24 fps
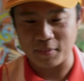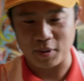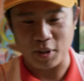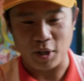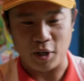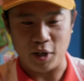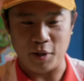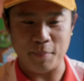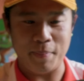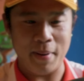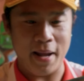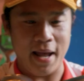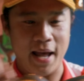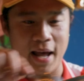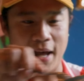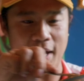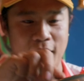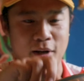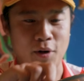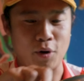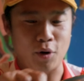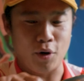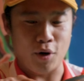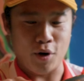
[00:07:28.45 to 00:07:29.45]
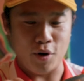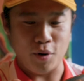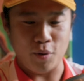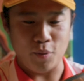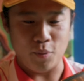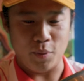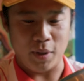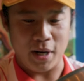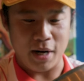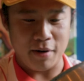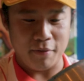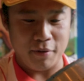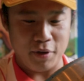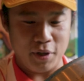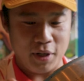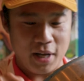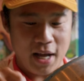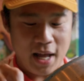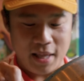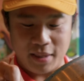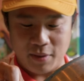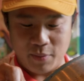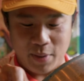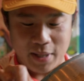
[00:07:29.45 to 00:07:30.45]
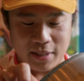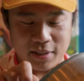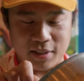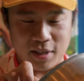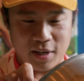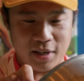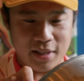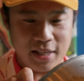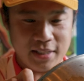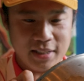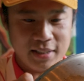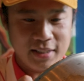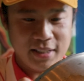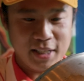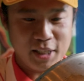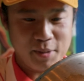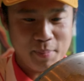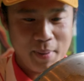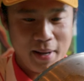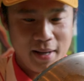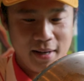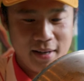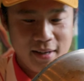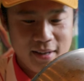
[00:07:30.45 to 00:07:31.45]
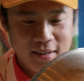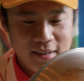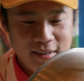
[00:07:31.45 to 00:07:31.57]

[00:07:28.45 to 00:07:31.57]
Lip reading: third pan or whatever you got. Wait, sorry, that's a 6 pan.